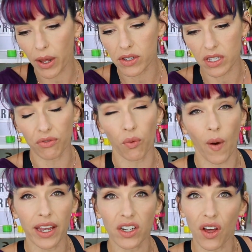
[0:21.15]
bottles of
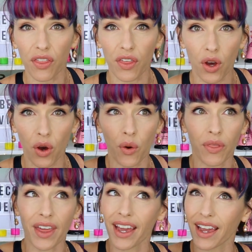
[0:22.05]
wine, although
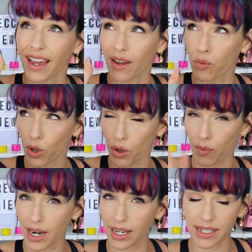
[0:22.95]
they were
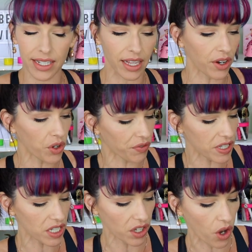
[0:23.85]
running a deal, I don't know if
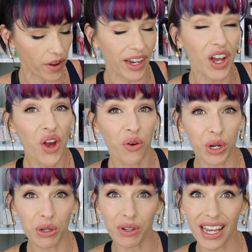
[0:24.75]
it's still going,
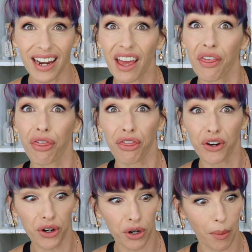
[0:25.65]
where you could get a
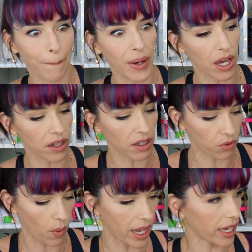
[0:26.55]
third bottle
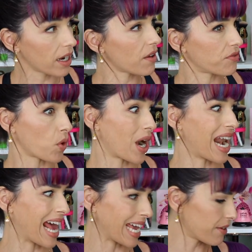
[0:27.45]
of wine
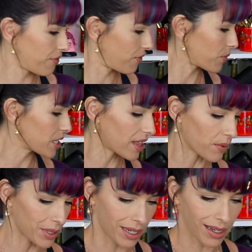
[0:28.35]
for life, which I
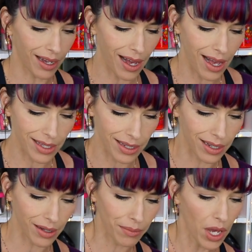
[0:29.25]
thought was
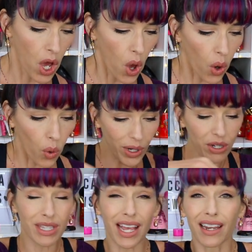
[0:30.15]
awesome. When
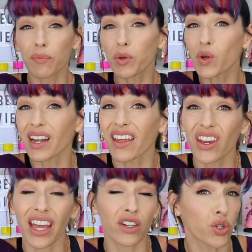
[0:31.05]
you sign up, you can
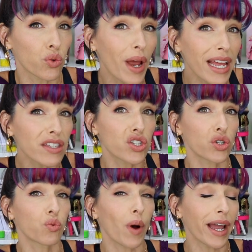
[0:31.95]
either get two reds,
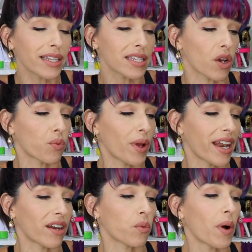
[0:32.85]
two whites, a
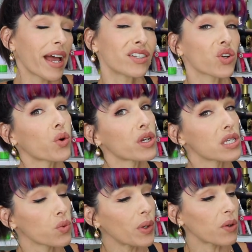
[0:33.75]
red and a white, or
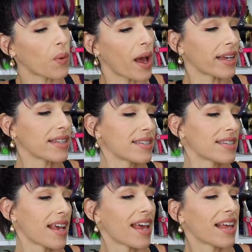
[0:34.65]
sweet
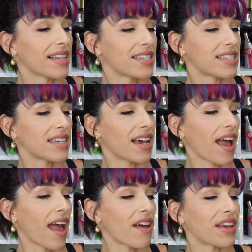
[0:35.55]
wines. Let's see,
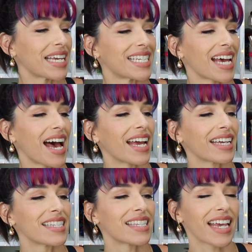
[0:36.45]
I have a
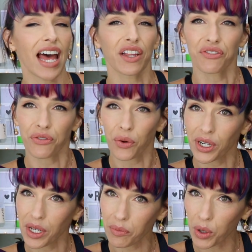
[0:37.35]
Tines
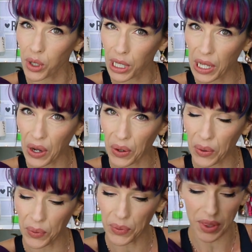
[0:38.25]
California
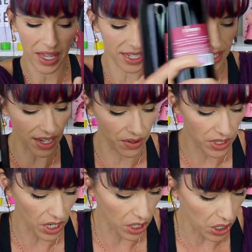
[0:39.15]
Merlot. That
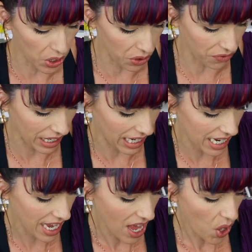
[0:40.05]
sounds lovely.